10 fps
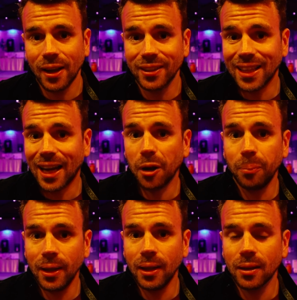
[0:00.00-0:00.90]
Is it
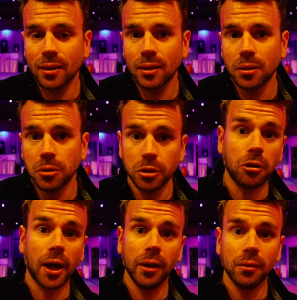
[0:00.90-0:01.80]
happy?
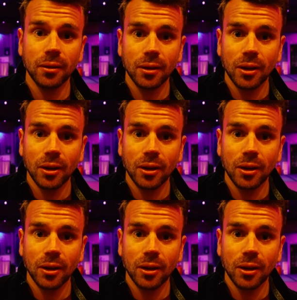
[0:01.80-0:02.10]
Great.